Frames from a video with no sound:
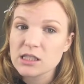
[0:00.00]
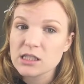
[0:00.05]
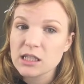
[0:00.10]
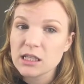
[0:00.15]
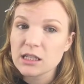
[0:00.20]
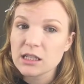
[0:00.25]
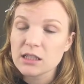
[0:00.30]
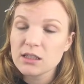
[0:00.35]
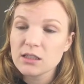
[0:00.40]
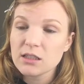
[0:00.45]

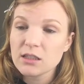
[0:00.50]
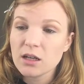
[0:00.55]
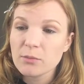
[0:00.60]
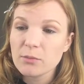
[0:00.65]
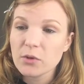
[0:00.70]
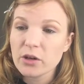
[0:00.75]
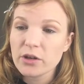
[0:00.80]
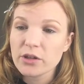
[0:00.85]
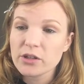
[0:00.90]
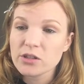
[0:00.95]
tea, I'm
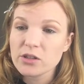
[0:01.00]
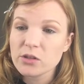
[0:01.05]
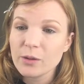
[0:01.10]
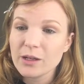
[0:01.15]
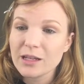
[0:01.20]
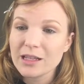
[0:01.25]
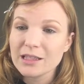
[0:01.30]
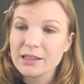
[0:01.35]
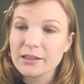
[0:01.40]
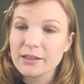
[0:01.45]
not going to do
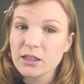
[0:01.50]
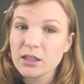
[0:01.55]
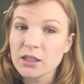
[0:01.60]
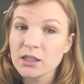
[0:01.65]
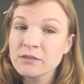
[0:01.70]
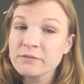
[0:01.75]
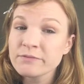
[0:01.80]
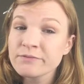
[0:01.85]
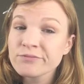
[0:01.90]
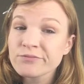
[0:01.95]
any glitter.
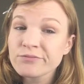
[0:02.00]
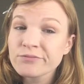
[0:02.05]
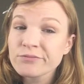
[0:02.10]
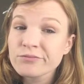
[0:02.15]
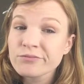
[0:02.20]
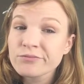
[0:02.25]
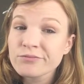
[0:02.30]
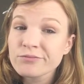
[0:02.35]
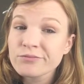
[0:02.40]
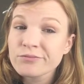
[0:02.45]

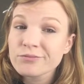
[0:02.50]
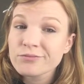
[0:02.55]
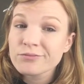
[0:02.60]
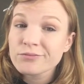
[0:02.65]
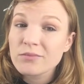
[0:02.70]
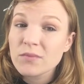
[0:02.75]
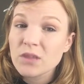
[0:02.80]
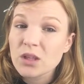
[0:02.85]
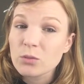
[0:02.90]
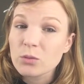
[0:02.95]

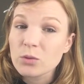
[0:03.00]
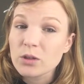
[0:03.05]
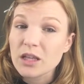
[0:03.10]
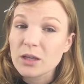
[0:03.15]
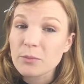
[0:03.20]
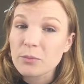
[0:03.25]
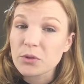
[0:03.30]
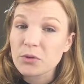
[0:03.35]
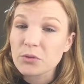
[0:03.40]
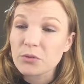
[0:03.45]
We'll
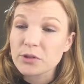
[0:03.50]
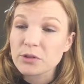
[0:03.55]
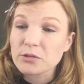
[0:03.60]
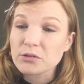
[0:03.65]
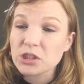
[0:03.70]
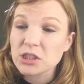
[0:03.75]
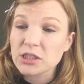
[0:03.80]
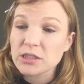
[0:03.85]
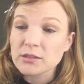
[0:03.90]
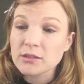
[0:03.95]
keep it real
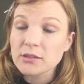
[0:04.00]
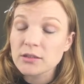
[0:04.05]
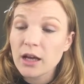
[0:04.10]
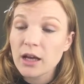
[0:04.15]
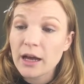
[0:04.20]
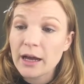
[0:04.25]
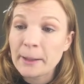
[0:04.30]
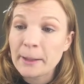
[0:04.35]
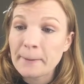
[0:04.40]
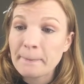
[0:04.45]
chill.
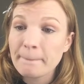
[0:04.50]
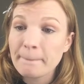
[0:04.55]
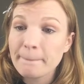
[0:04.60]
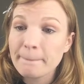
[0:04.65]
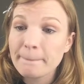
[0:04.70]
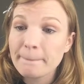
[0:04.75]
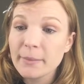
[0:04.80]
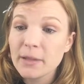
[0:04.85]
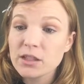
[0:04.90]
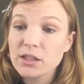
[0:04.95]
So
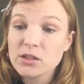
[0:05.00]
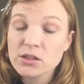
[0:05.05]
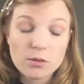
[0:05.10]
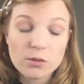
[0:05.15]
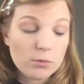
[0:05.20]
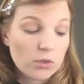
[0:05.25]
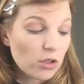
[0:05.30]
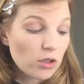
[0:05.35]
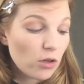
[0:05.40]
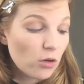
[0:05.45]
I'm
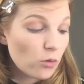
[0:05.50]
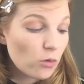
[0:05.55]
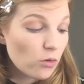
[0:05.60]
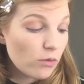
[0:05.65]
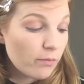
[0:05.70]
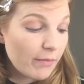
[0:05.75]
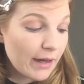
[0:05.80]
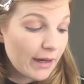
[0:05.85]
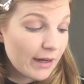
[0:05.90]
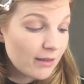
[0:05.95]
going to go all
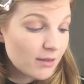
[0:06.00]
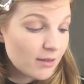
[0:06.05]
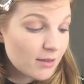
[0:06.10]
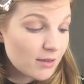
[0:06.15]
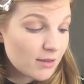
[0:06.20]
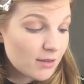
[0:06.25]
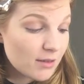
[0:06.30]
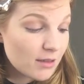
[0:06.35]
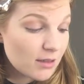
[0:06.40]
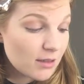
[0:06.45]

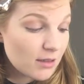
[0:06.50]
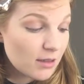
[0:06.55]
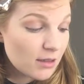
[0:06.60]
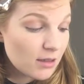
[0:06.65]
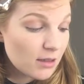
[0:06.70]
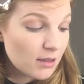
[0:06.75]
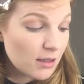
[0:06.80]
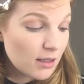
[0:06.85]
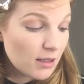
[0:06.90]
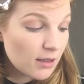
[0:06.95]
mattes.
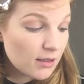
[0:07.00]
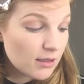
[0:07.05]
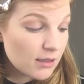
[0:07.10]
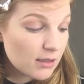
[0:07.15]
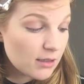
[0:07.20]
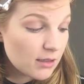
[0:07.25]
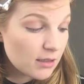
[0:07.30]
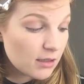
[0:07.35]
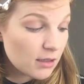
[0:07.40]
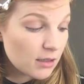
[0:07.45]

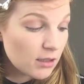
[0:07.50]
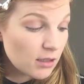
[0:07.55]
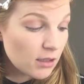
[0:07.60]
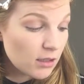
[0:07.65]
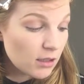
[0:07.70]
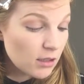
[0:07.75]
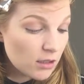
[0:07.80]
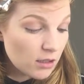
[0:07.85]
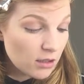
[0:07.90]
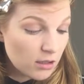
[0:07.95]
That
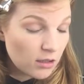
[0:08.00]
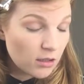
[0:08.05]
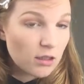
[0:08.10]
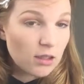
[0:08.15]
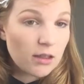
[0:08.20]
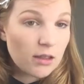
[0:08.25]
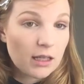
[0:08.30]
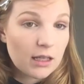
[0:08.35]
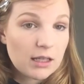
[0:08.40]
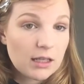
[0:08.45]

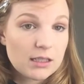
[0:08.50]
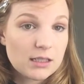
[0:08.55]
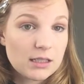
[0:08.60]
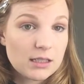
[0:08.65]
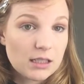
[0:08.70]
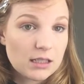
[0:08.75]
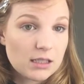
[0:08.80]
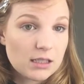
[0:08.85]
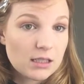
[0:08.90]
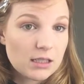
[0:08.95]

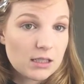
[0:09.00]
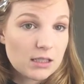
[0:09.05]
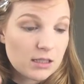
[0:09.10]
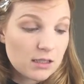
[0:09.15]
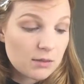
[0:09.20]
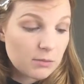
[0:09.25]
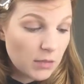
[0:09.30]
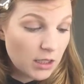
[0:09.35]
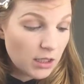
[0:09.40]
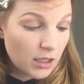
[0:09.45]

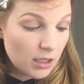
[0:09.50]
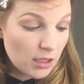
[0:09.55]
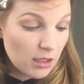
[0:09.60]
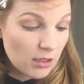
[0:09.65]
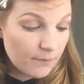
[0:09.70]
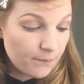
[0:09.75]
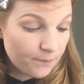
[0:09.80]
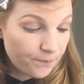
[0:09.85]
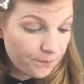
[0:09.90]
condenses my